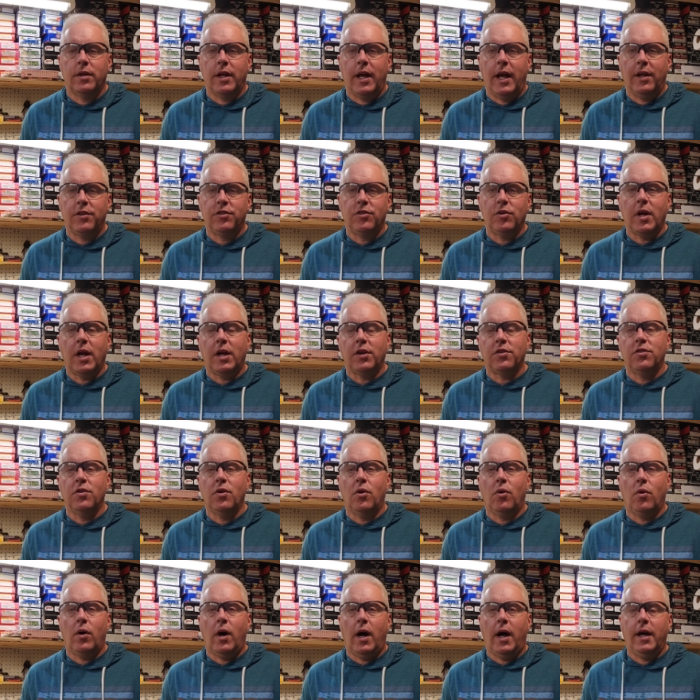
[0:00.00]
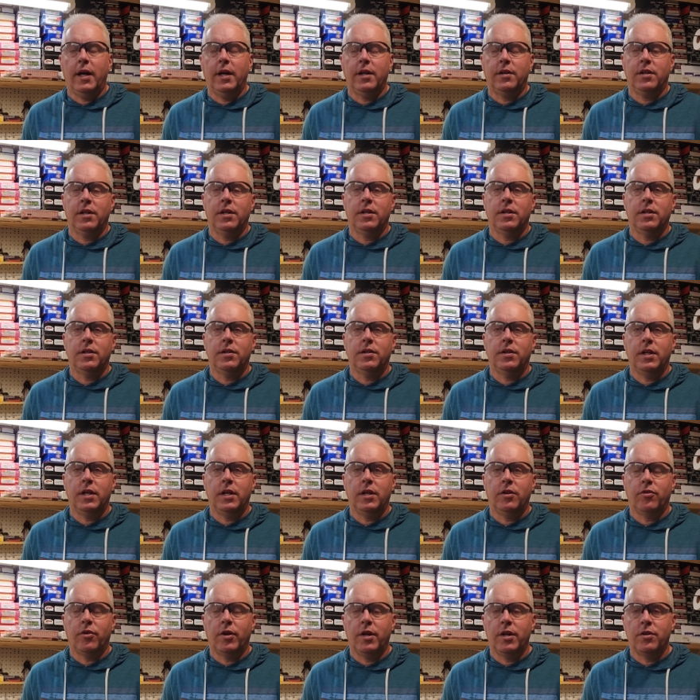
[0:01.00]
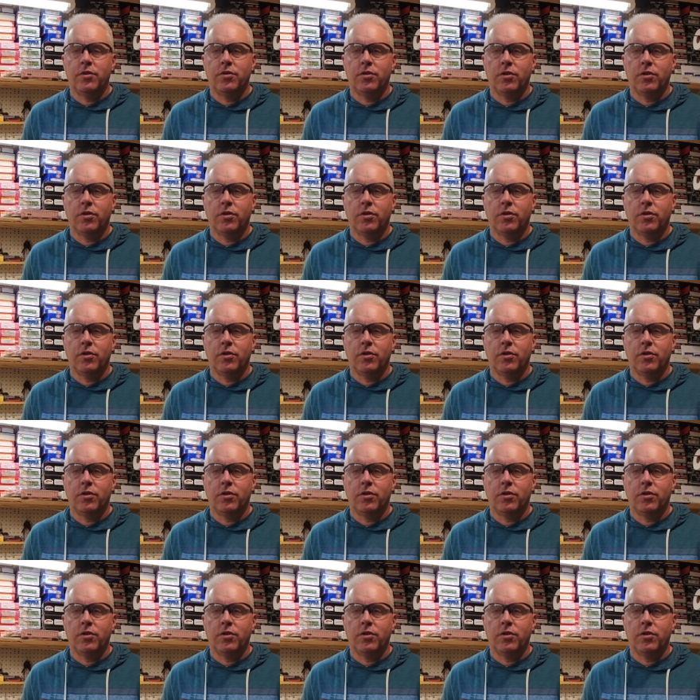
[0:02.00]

As you guys know, I attended the train